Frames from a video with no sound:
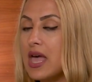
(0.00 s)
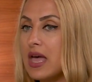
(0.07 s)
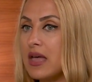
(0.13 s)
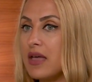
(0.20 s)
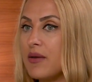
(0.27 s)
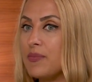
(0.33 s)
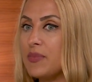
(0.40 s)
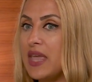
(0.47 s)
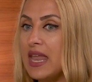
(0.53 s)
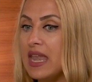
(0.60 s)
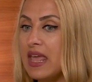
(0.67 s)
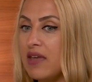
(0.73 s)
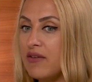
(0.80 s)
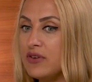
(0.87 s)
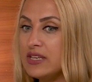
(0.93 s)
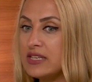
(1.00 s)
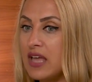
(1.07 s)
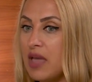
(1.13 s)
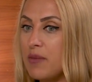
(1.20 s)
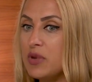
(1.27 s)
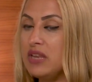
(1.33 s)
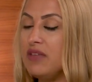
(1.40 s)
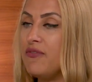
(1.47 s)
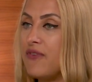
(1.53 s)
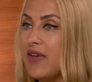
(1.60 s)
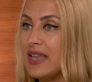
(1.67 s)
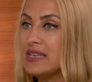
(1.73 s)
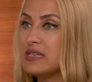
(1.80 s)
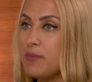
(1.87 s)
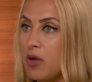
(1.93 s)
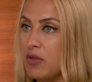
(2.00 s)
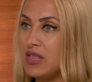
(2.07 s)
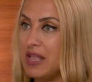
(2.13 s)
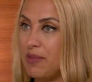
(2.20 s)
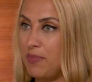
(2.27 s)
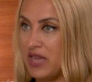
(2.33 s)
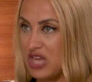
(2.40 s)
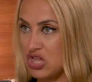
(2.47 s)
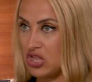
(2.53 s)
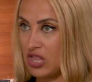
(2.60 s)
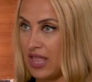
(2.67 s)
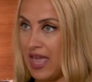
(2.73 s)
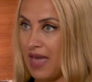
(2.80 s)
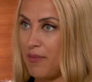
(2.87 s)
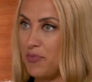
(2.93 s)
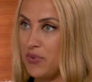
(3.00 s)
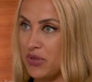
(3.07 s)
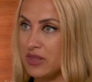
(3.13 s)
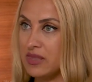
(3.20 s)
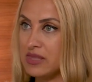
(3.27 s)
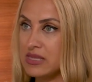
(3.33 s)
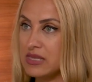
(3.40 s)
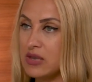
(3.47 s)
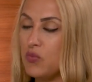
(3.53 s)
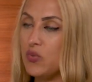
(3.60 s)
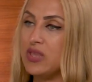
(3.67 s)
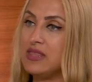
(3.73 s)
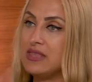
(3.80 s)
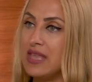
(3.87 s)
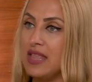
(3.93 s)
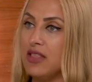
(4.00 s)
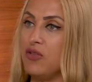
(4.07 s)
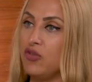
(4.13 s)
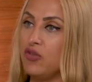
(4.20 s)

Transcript: And every time an event about that patient happens, we send